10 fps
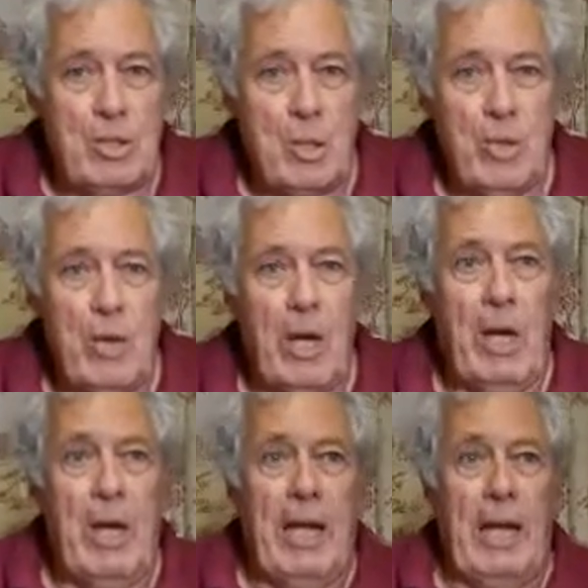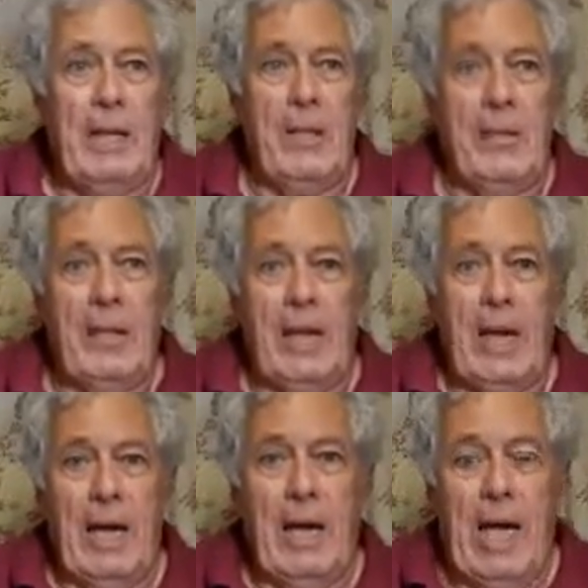to do anything
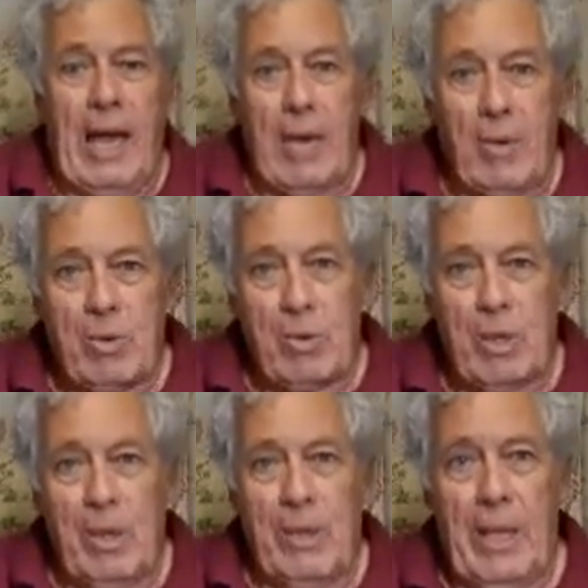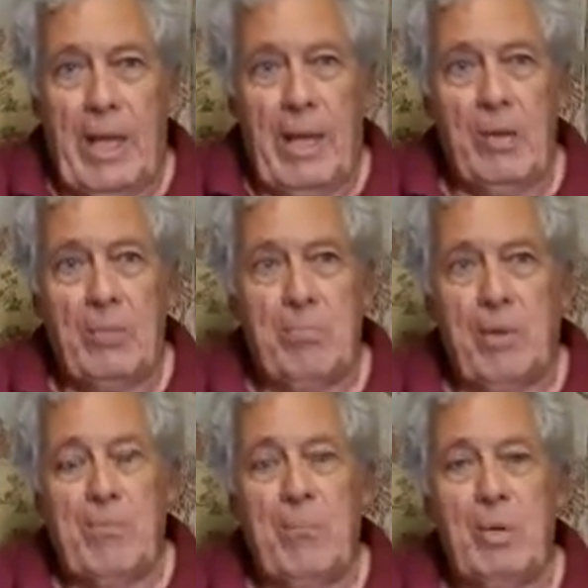outside the house
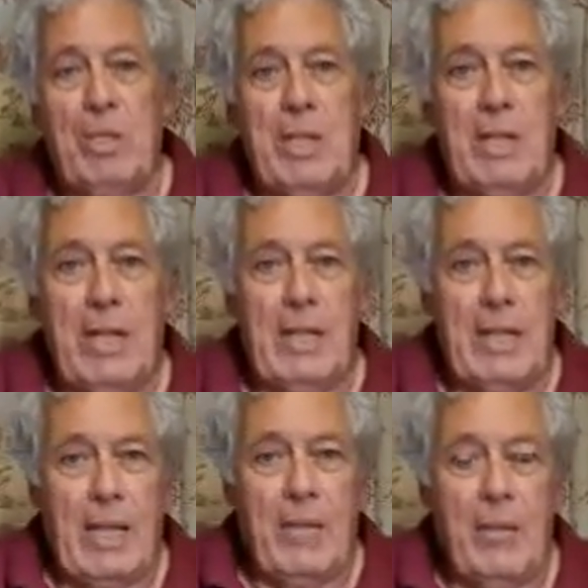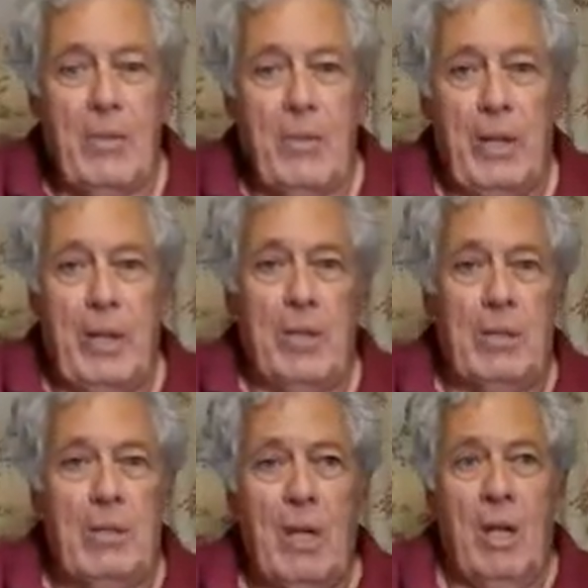by putting another thing
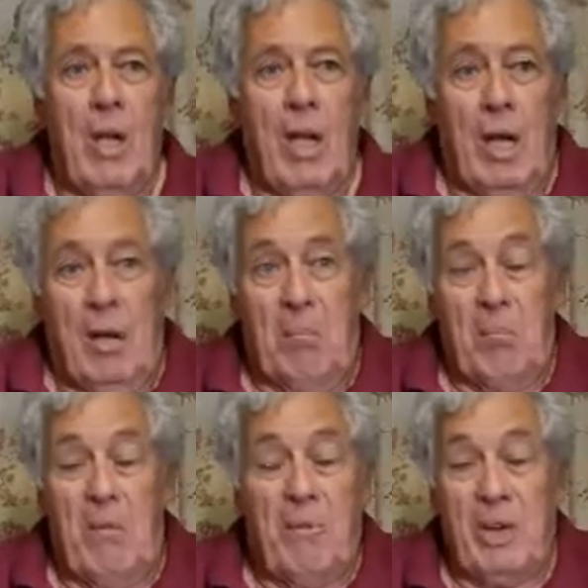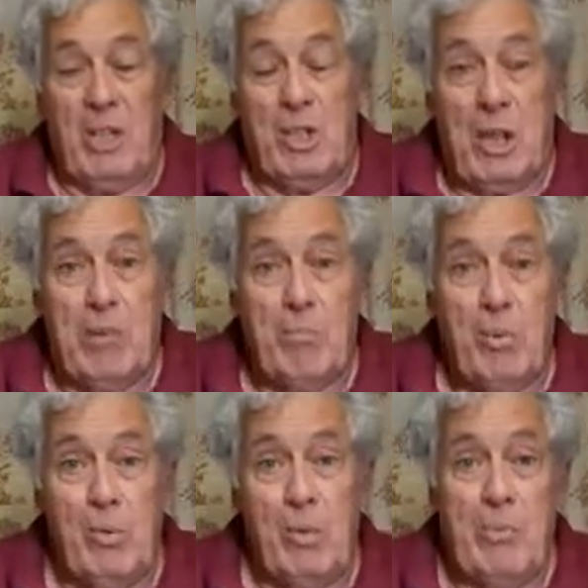on, for
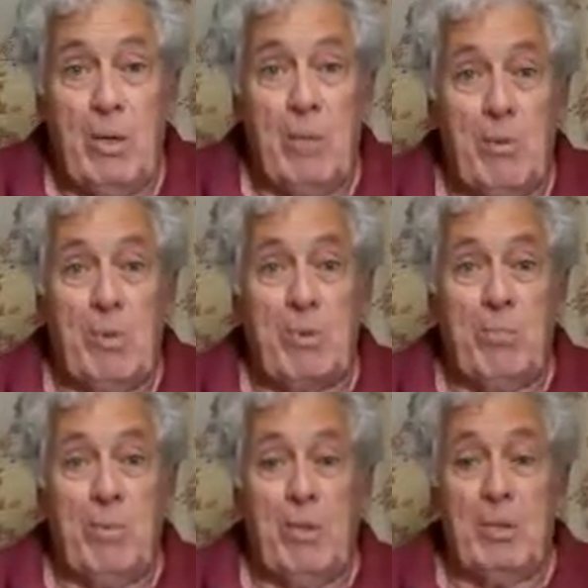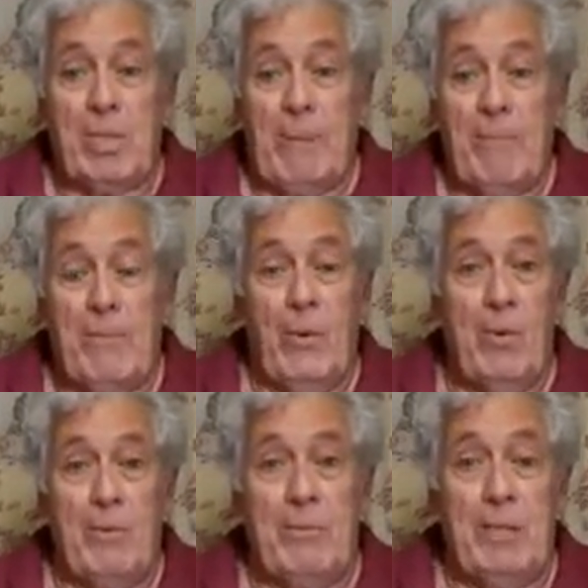example, you might want to put some
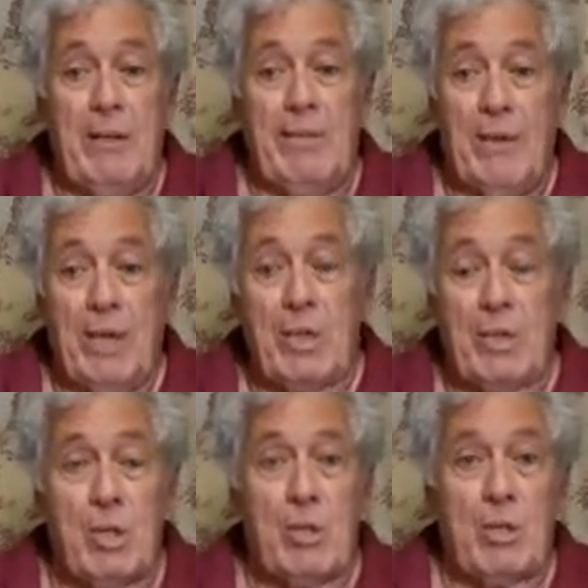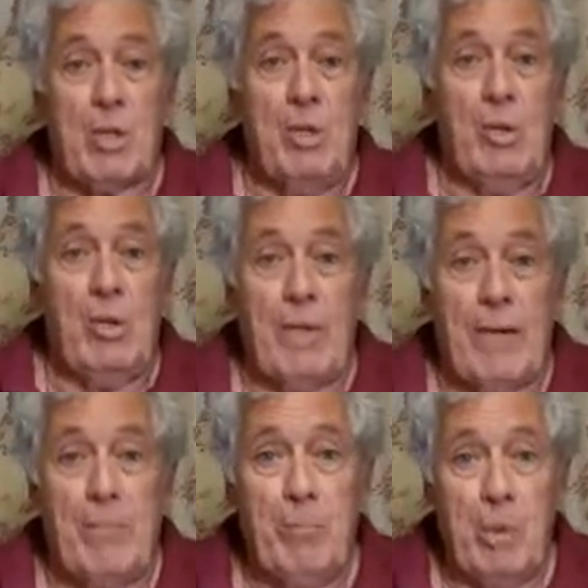form of device on so you could
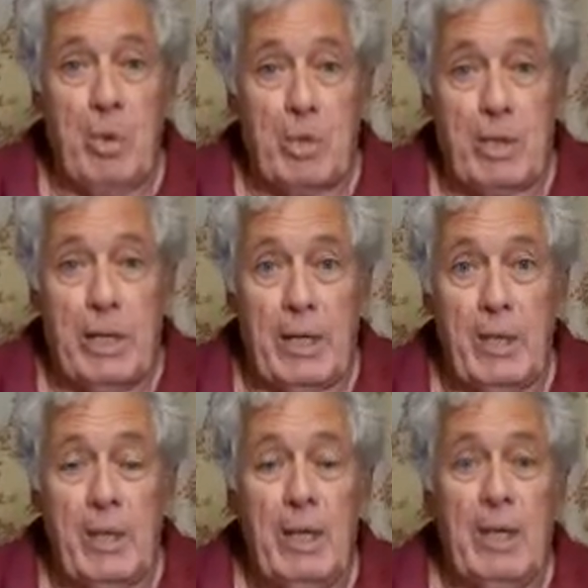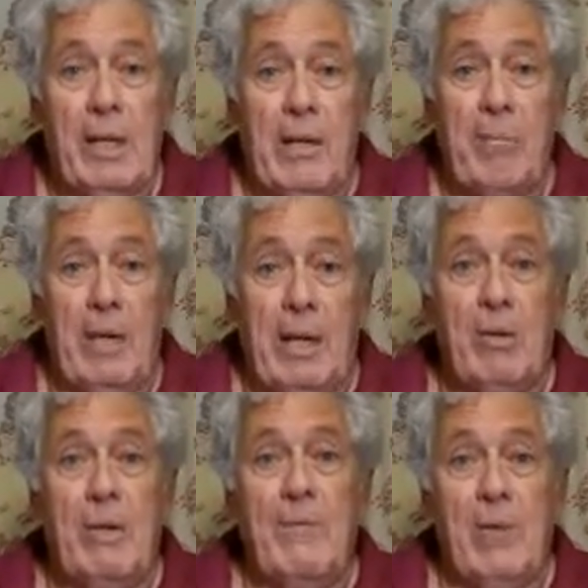have music coming
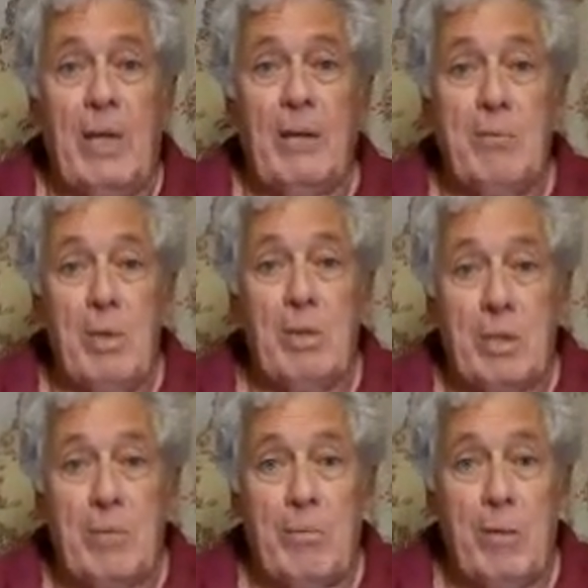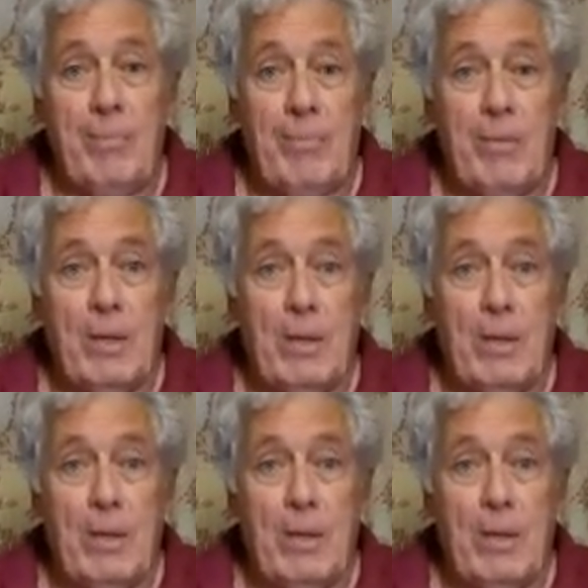out if you had a music room.